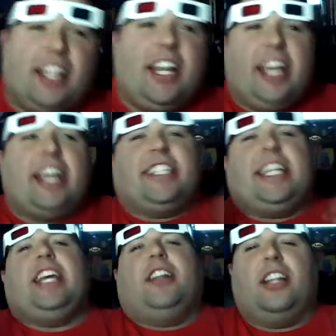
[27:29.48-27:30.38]
then he gets
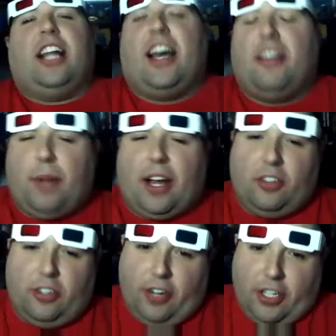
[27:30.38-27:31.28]
eaten alive by
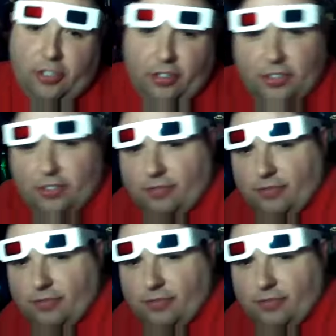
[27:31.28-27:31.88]
all the creatures.